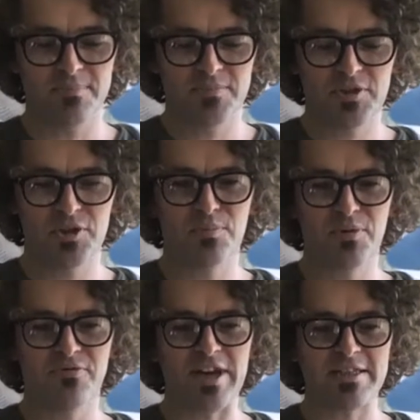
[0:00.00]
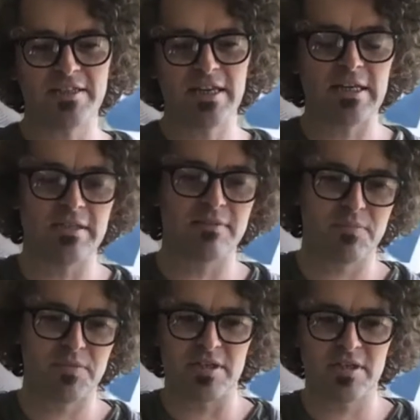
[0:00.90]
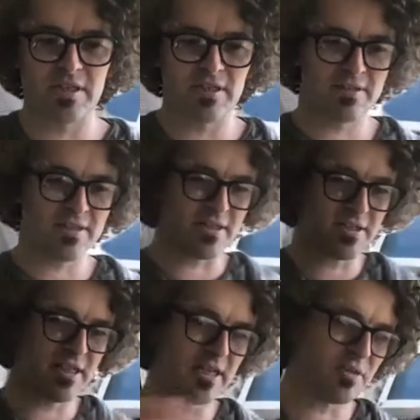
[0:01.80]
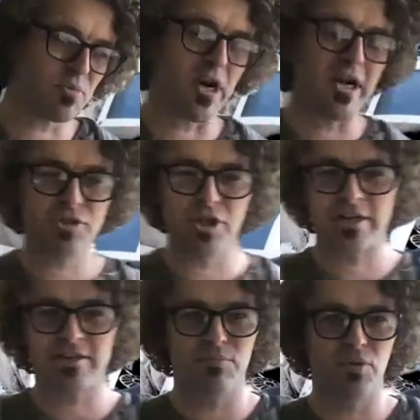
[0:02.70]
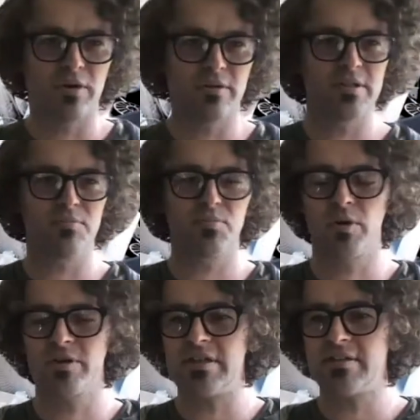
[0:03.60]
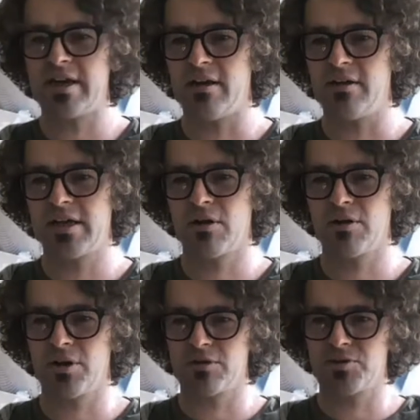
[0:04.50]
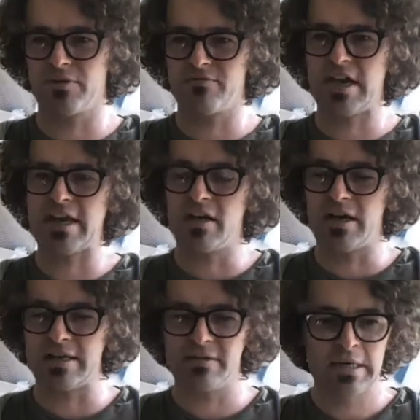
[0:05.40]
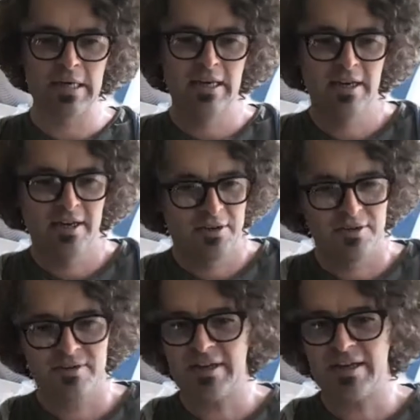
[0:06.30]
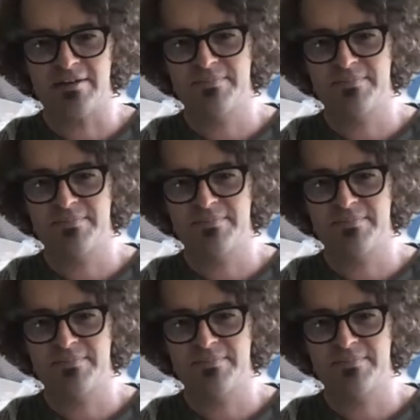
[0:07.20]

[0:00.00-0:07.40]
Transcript: super fascinating to see the project in more detail and hear your sort of take on it. Yeah.